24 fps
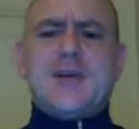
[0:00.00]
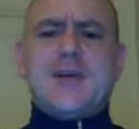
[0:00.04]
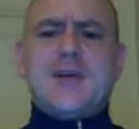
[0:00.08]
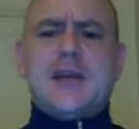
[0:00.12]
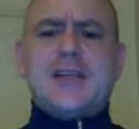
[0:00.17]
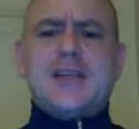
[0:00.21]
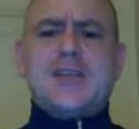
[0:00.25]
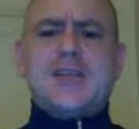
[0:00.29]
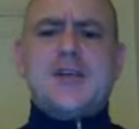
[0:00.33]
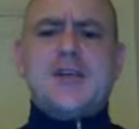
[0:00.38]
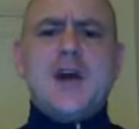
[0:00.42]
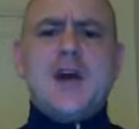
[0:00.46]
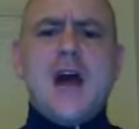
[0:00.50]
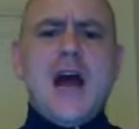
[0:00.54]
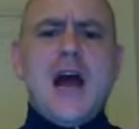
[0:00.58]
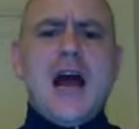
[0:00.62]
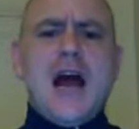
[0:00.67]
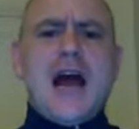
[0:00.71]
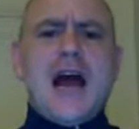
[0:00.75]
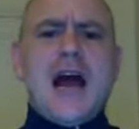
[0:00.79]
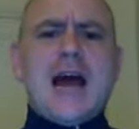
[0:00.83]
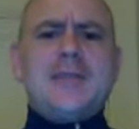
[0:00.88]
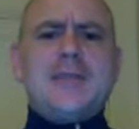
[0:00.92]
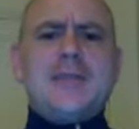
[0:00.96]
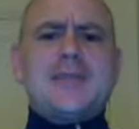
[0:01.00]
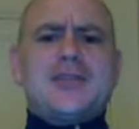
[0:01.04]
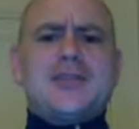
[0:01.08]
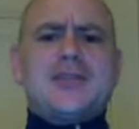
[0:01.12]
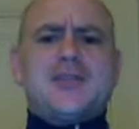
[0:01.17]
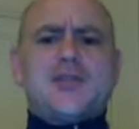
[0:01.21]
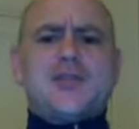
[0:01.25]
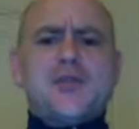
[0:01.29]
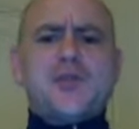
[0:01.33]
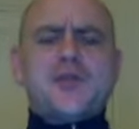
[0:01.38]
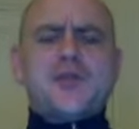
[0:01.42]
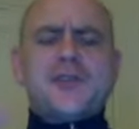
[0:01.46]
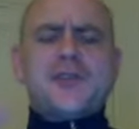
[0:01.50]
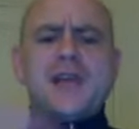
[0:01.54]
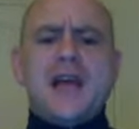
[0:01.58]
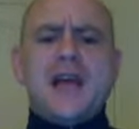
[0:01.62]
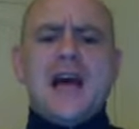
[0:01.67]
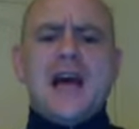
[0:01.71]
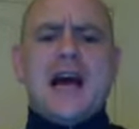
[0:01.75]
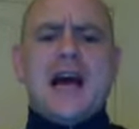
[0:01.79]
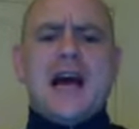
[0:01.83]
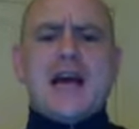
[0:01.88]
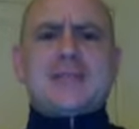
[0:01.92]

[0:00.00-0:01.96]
Okay, so I'm a student.